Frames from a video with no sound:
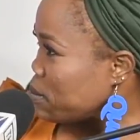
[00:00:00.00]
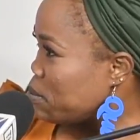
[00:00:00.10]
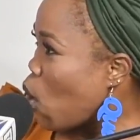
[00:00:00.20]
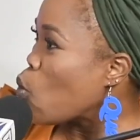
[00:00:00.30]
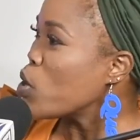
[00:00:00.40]

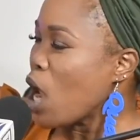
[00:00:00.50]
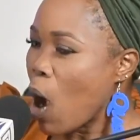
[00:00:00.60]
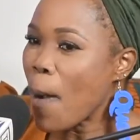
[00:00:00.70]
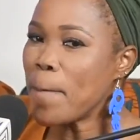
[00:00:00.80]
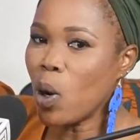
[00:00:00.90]
But we
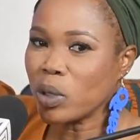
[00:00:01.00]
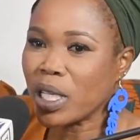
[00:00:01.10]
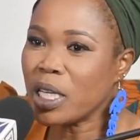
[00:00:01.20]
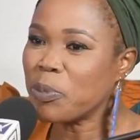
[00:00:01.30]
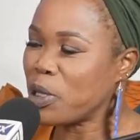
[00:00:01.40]
are about
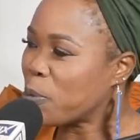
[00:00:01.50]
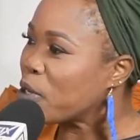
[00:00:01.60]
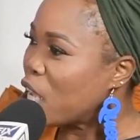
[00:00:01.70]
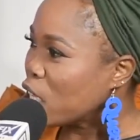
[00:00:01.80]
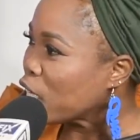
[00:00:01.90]
telling people
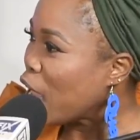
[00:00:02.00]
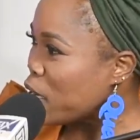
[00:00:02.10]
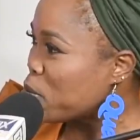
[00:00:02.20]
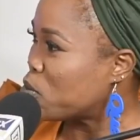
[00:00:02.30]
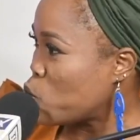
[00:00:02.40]
that you
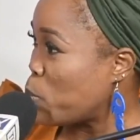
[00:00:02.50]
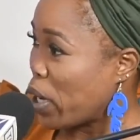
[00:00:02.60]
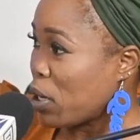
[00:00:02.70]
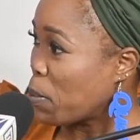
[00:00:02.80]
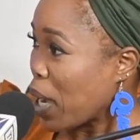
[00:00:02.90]
can do
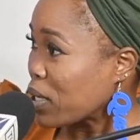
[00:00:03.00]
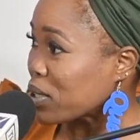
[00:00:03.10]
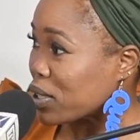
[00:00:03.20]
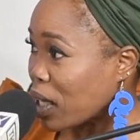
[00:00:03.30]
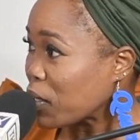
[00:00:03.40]
better by
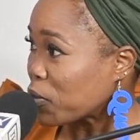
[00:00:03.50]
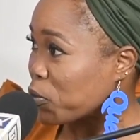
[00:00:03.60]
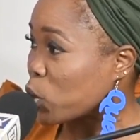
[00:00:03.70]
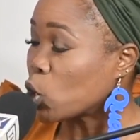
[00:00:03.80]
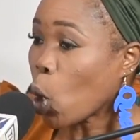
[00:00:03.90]
yourself
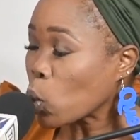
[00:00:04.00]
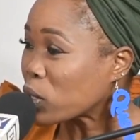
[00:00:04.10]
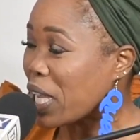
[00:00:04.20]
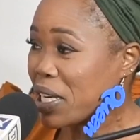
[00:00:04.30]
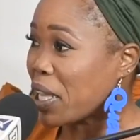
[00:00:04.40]

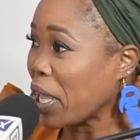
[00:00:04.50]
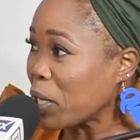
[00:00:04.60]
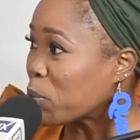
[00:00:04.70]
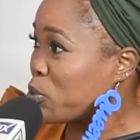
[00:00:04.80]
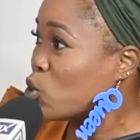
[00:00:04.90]
without any
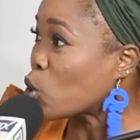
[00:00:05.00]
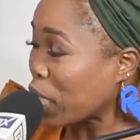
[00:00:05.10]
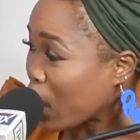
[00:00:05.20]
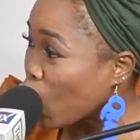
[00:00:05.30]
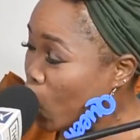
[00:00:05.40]
help. You
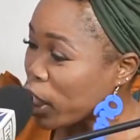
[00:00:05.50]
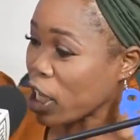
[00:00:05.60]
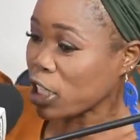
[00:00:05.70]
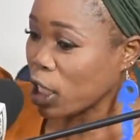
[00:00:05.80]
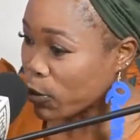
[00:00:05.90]
can go in at
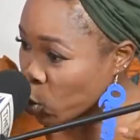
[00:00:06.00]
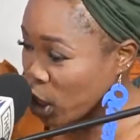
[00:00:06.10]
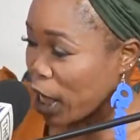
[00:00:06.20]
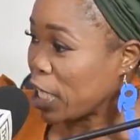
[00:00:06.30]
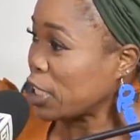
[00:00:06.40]
yourself, look
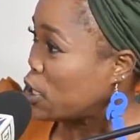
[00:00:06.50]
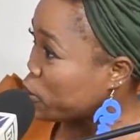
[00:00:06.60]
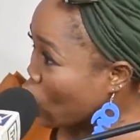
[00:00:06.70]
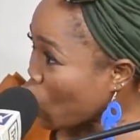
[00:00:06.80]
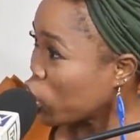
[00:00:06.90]
in at yourself,
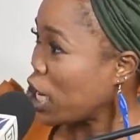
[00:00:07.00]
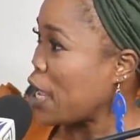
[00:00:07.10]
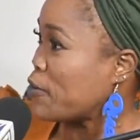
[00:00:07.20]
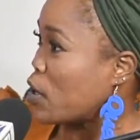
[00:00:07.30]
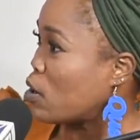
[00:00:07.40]
check how your
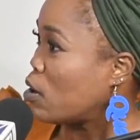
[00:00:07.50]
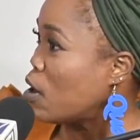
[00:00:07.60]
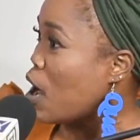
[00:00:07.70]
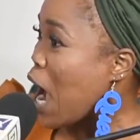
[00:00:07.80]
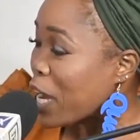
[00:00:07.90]
life ago,
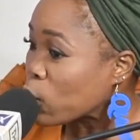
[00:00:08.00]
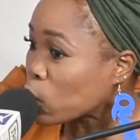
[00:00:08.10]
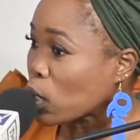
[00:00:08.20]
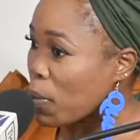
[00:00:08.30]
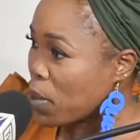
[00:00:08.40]
and do
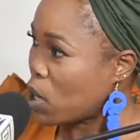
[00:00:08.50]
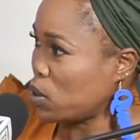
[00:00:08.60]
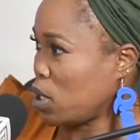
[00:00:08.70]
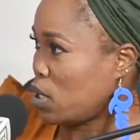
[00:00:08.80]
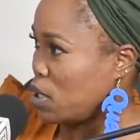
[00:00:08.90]
something
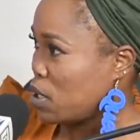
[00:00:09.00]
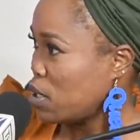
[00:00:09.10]
about it.